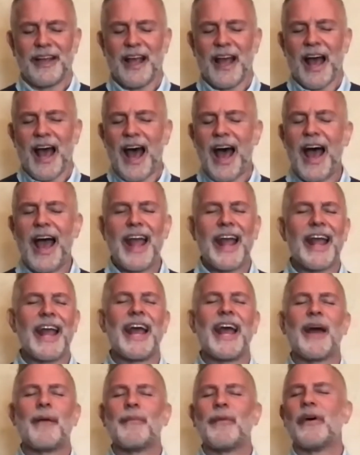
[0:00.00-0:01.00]
I
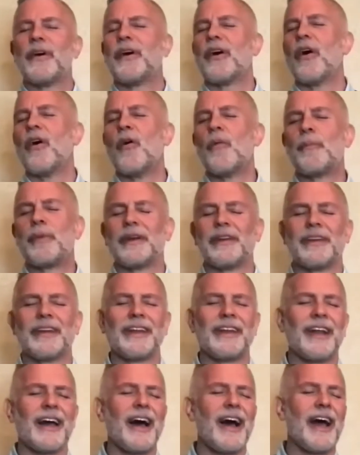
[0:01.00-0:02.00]
am open,
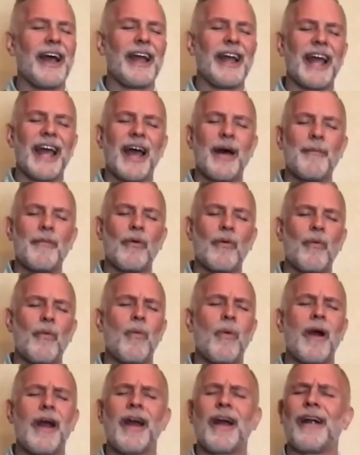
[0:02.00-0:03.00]
and I am
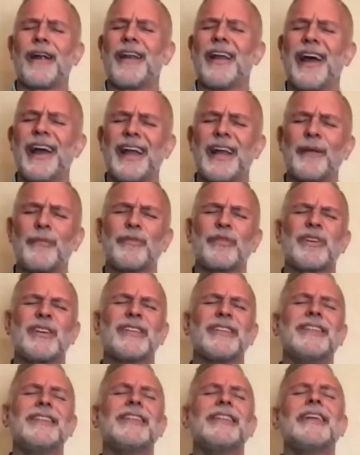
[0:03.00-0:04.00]
aware, and I am
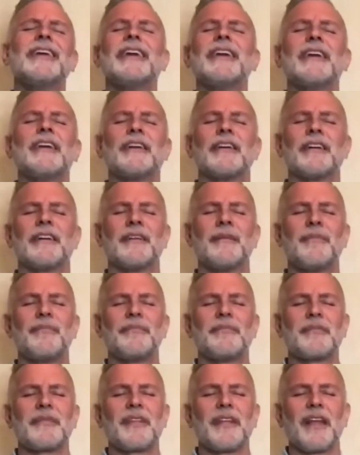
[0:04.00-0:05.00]
clear.
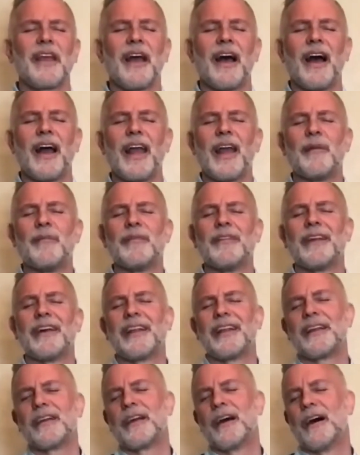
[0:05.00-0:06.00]
I am
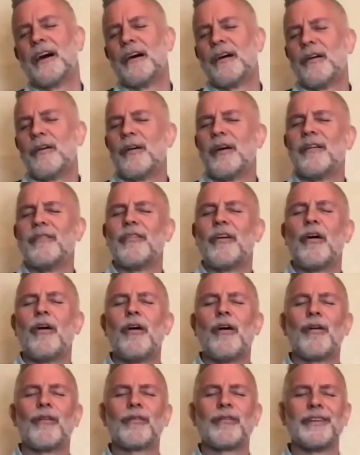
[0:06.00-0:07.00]
letting go of
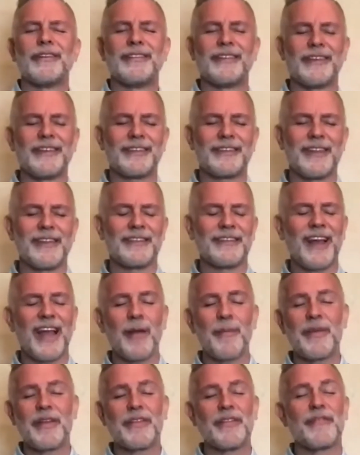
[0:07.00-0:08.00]
all resistance. I
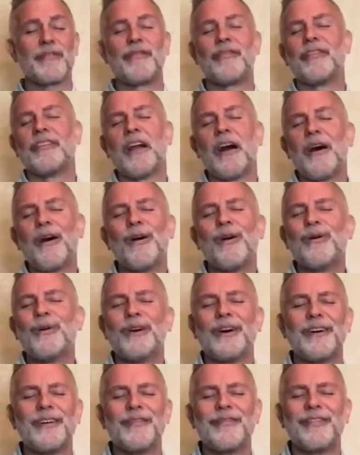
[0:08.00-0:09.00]
am in the flow
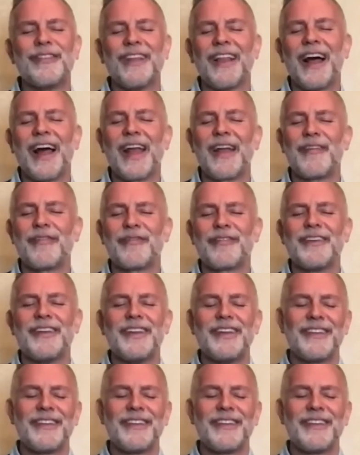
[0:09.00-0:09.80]
of life.